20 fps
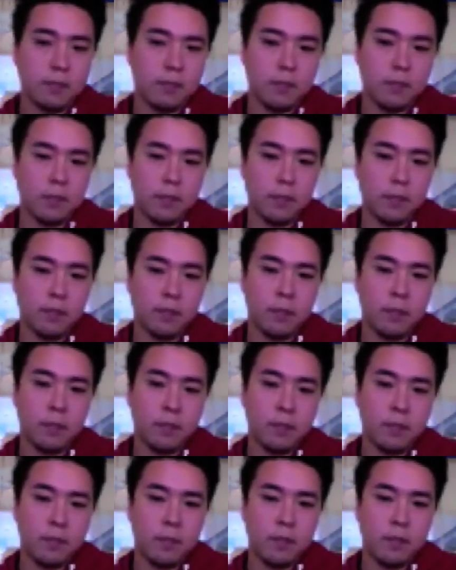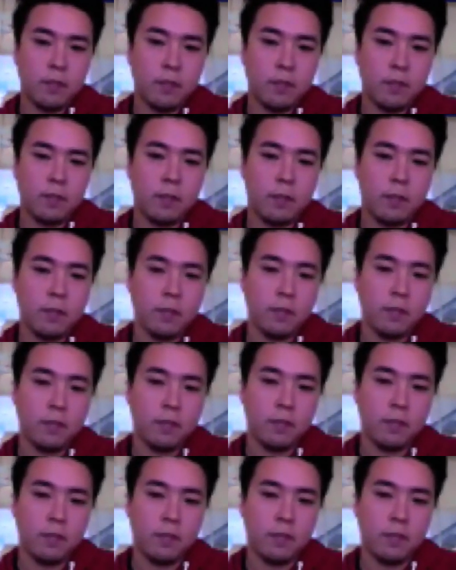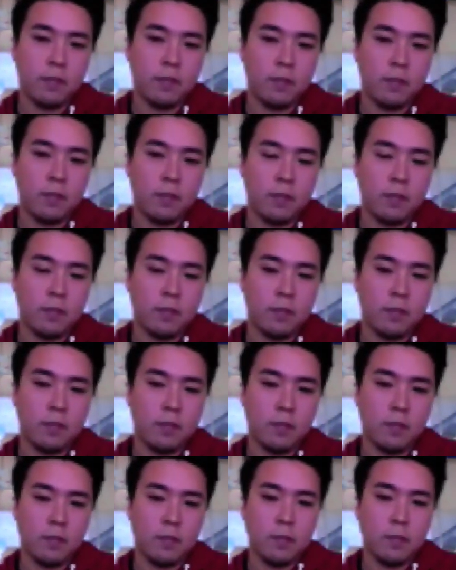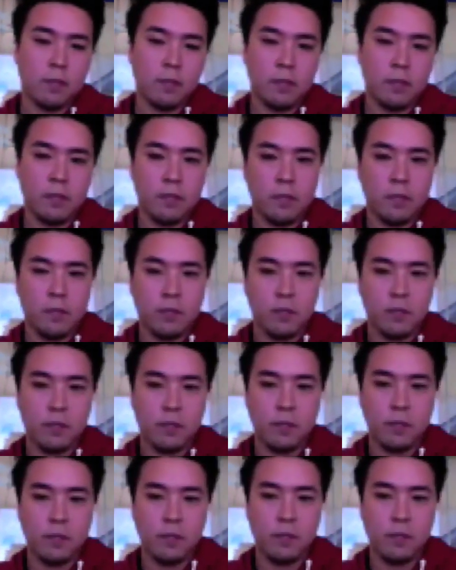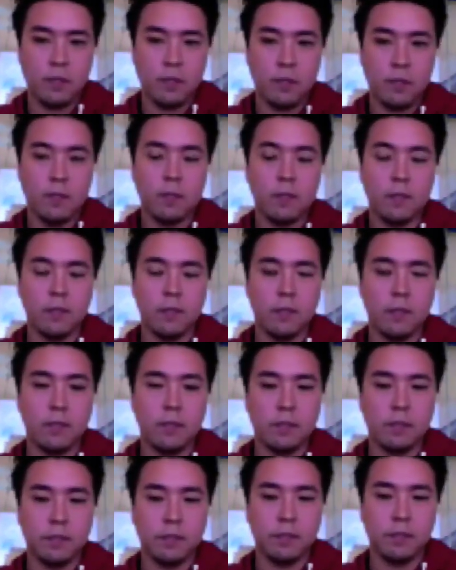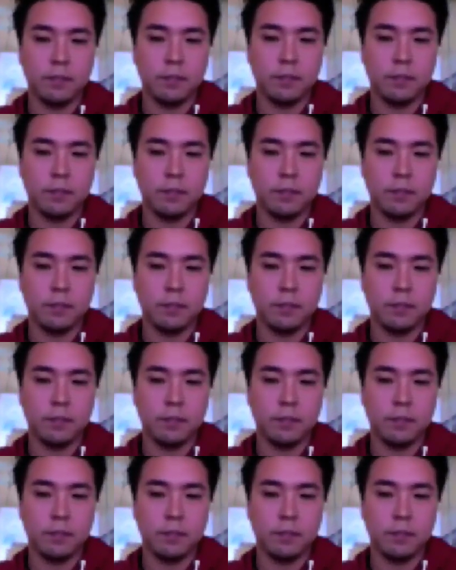This person isn't speaking.